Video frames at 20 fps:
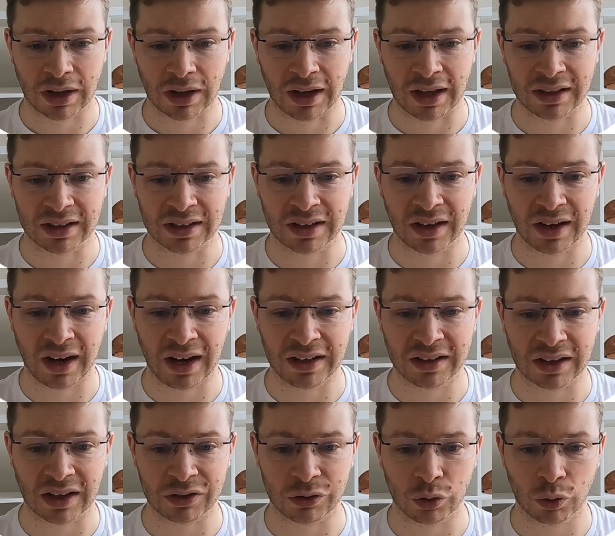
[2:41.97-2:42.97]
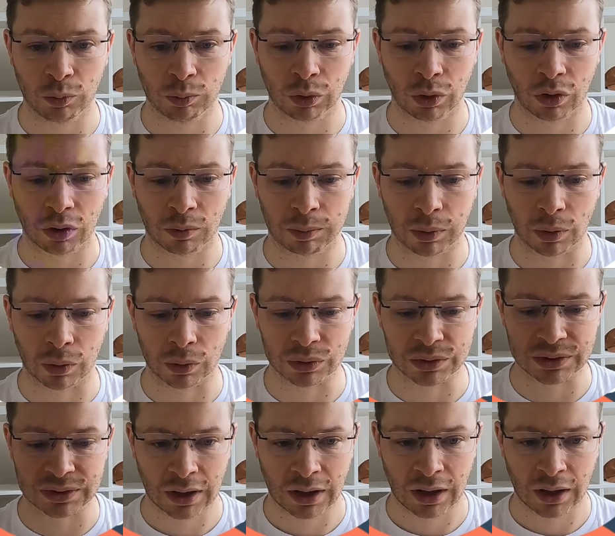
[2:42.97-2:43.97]
and create a new blog
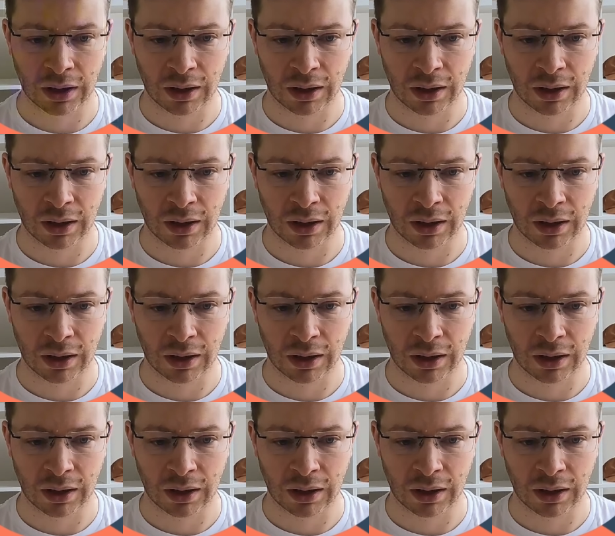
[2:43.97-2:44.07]
post.